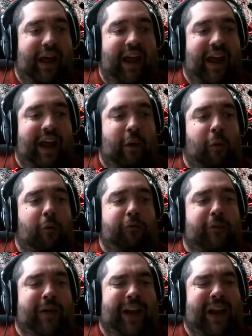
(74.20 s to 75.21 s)

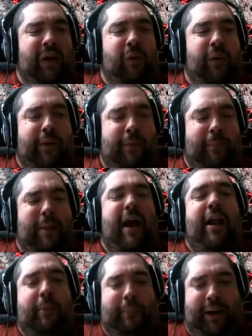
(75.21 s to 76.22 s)
Over here on the
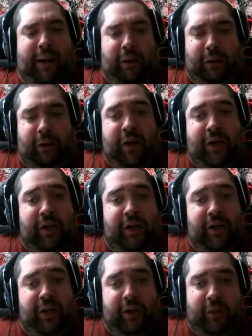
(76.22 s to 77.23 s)
bottom here,
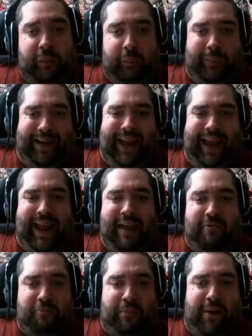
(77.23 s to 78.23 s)
we
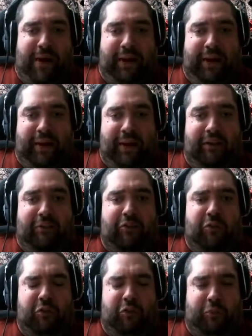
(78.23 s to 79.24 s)
have my
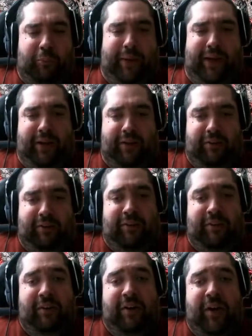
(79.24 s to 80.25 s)
social medias,
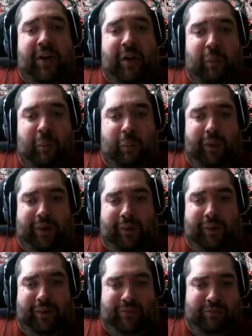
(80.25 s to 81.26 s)
where you
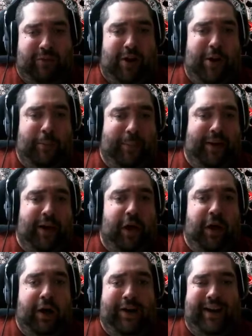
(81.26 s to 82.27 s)
can find me
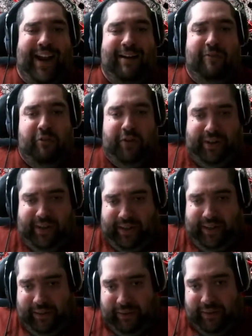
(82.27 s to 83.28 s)
on
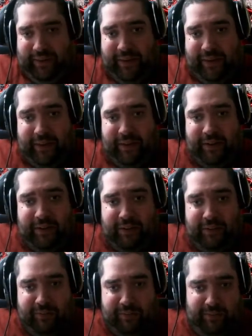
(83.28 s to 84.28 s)
everything.
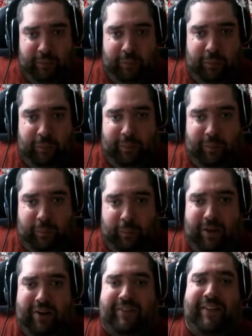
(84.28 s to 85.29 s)
So,
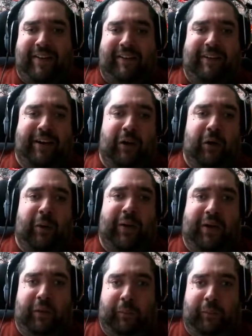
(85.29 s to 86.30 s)
watch that ticker
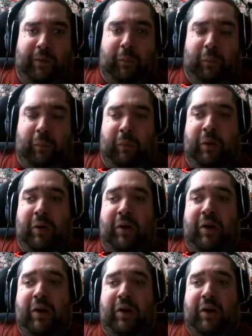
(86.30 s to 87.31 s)
and you'll know
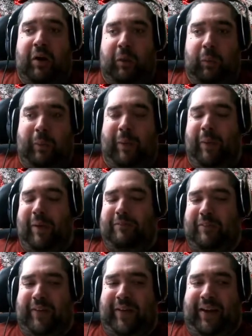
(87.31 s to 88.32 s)
where
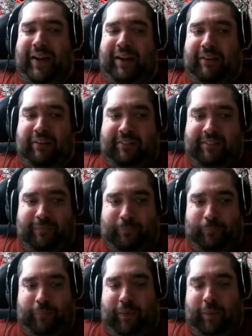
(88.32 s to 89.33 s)
everything is.
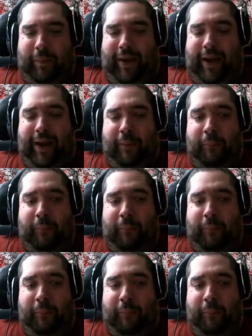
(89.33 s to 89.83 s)
Okay?